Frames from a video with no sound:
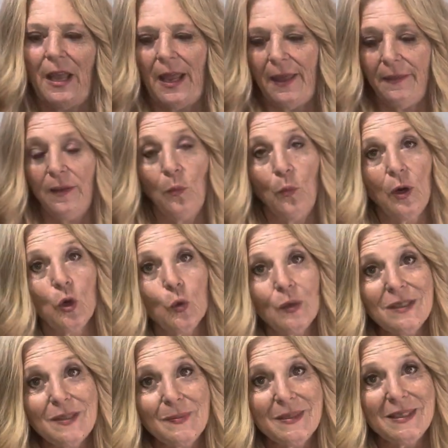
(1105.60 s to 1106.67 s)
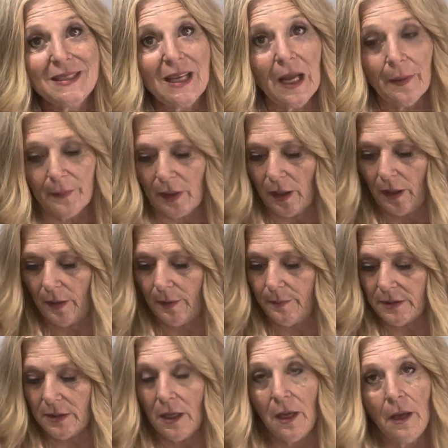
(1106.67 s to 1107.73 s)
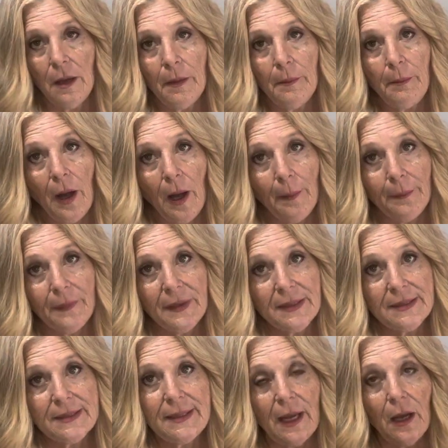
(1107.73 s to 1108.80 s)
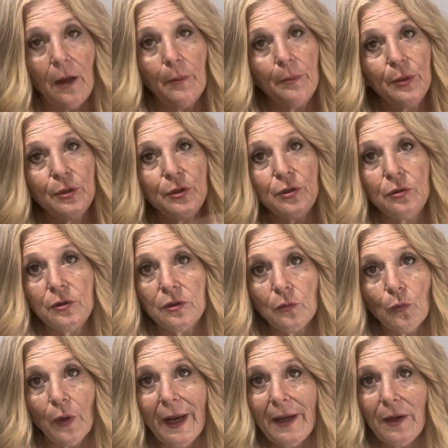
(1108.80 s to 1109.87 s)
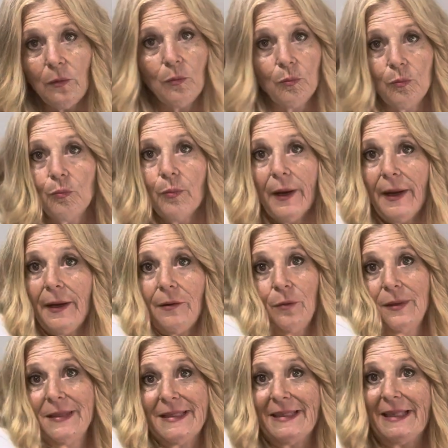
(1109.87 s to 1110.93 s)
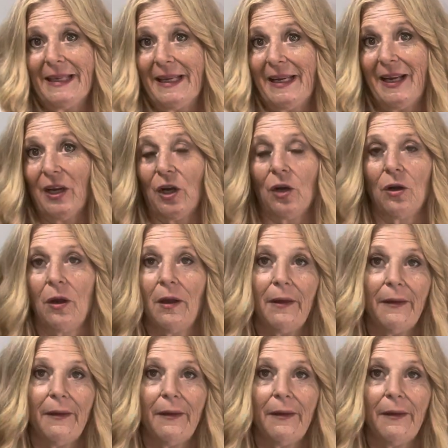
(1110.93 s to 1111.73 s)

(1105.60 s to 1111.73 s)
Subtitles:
And then when Christmas time comes, pop this out and put you some red ones in here.